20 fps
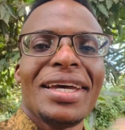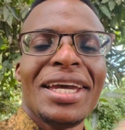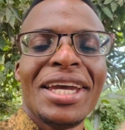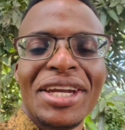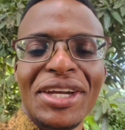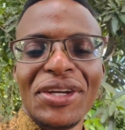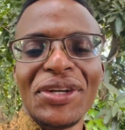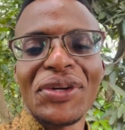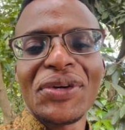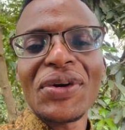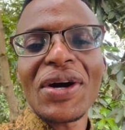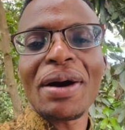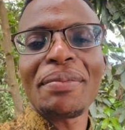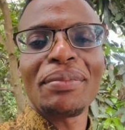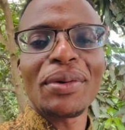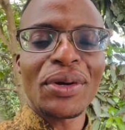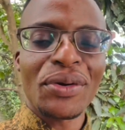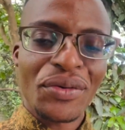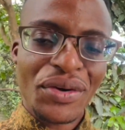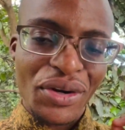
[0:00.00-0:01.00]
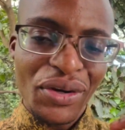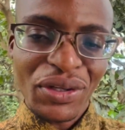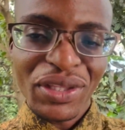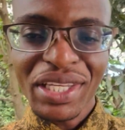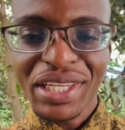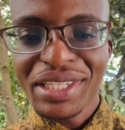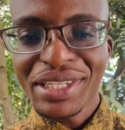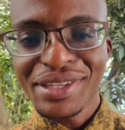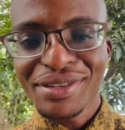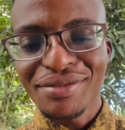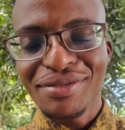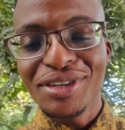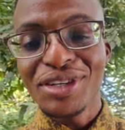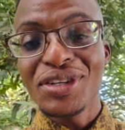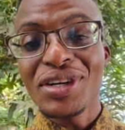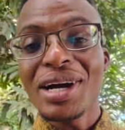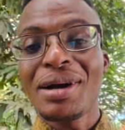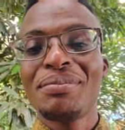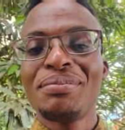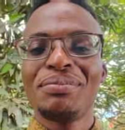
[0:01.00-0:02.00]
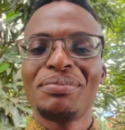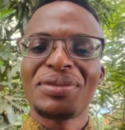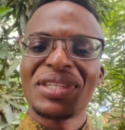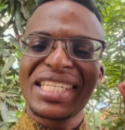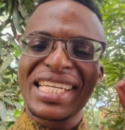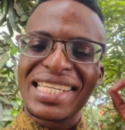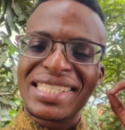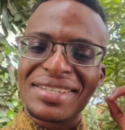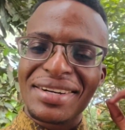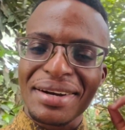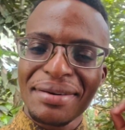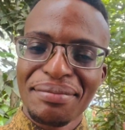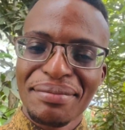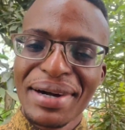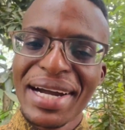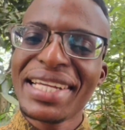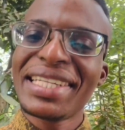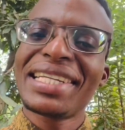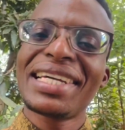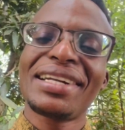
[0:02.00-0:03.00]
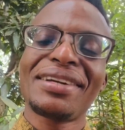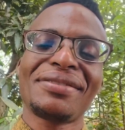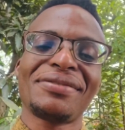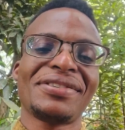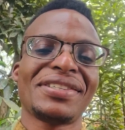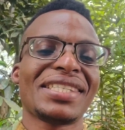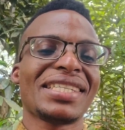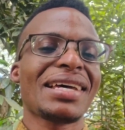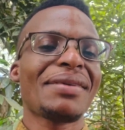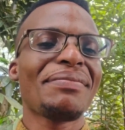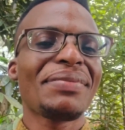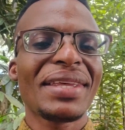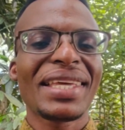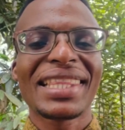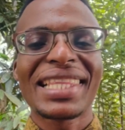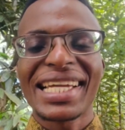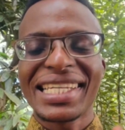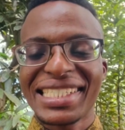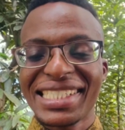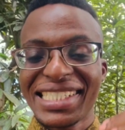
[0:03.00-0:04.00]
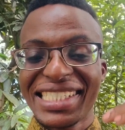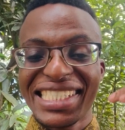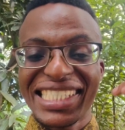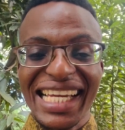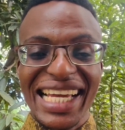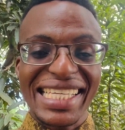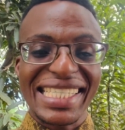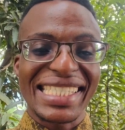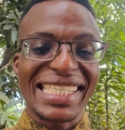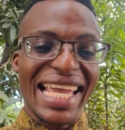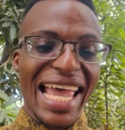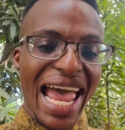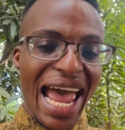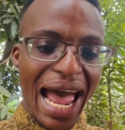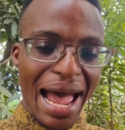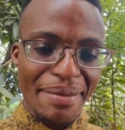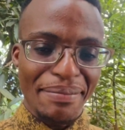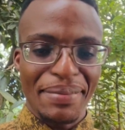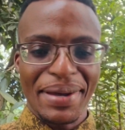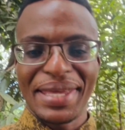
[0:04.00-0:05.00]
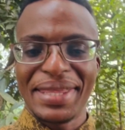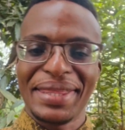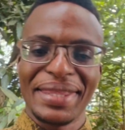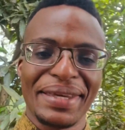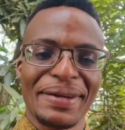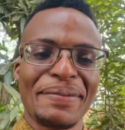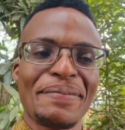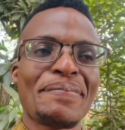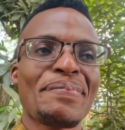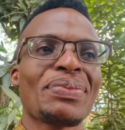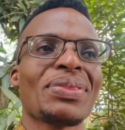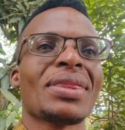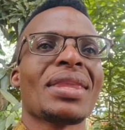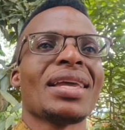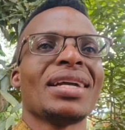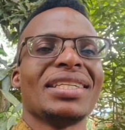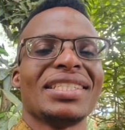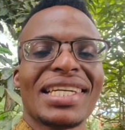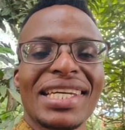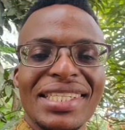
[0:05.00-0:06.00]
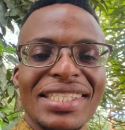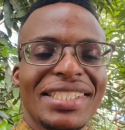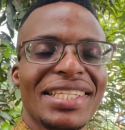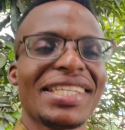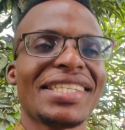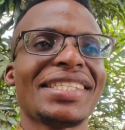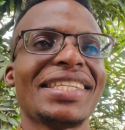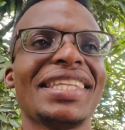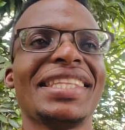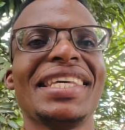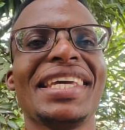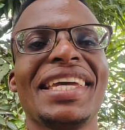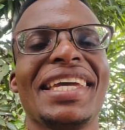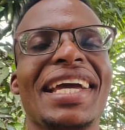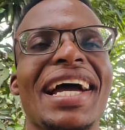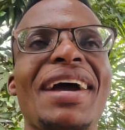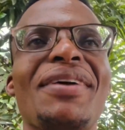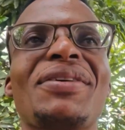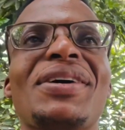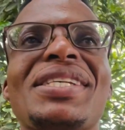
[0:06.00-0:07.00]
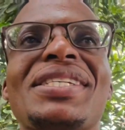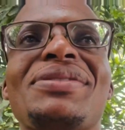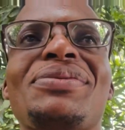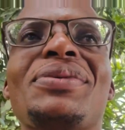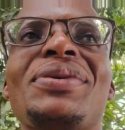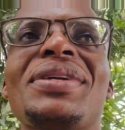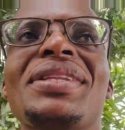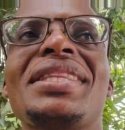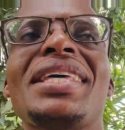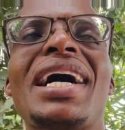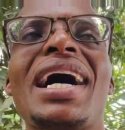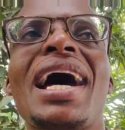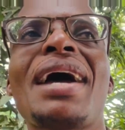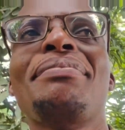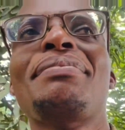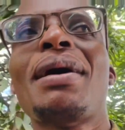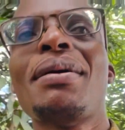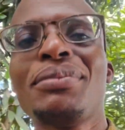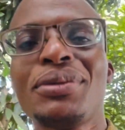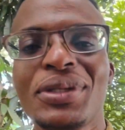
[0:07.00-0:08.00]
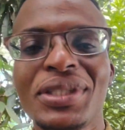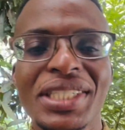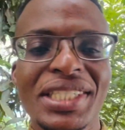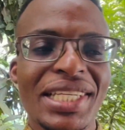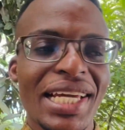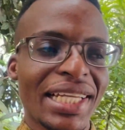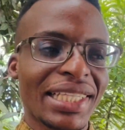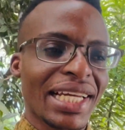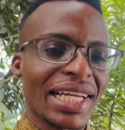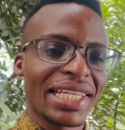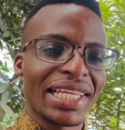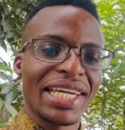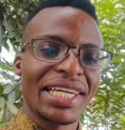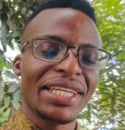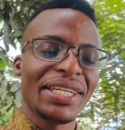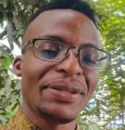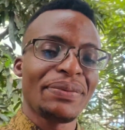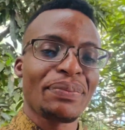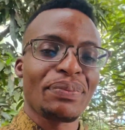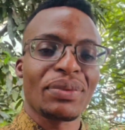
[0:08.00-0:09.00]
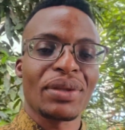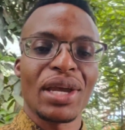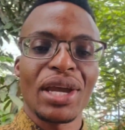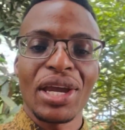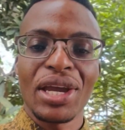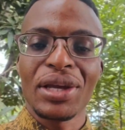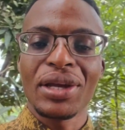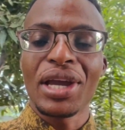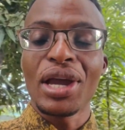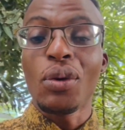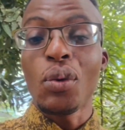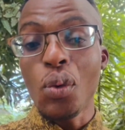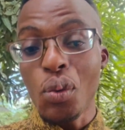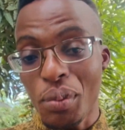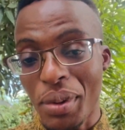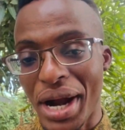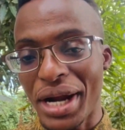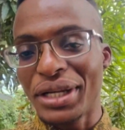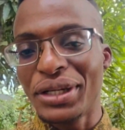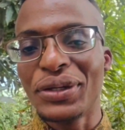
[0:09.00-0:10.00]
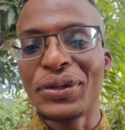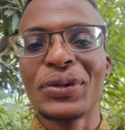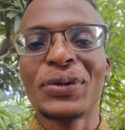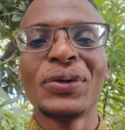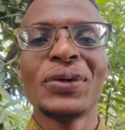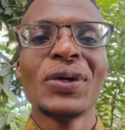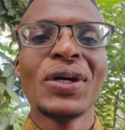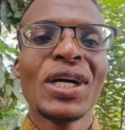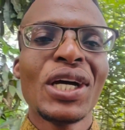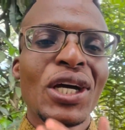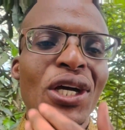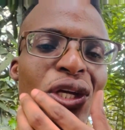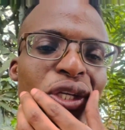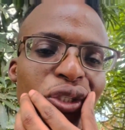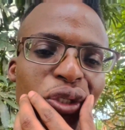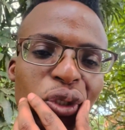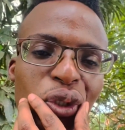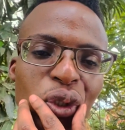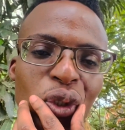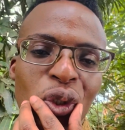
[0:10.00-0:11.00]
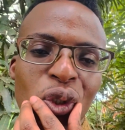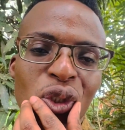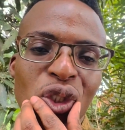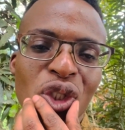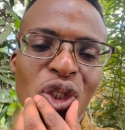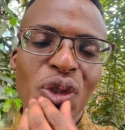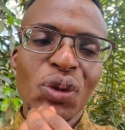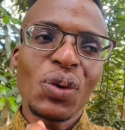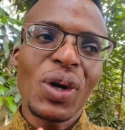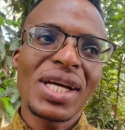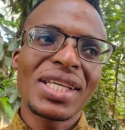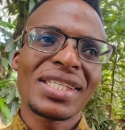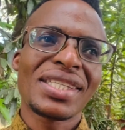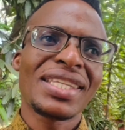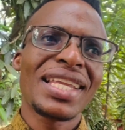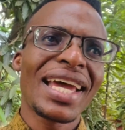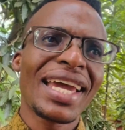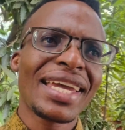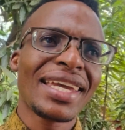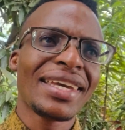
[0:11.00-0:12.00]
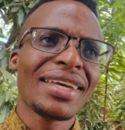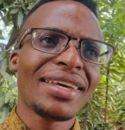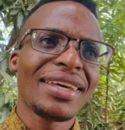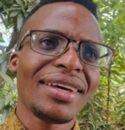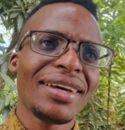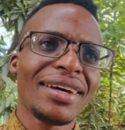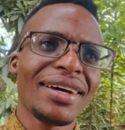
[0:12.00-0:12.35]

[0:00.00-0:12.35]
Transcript: you know, upon recording this video, I'm just reminded of something that just happened. Just yesterday, I was with, I bumped this other lady, a woman, you know. So she was like,